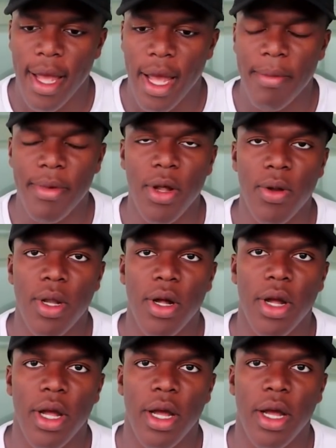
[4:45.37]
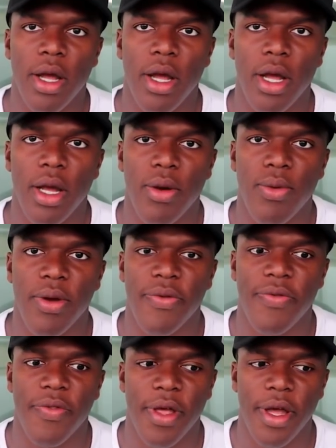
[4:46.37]
I'm no longer
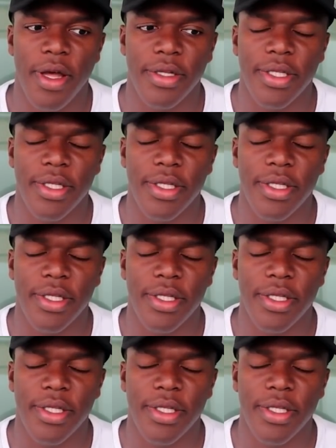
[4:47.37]
with uh,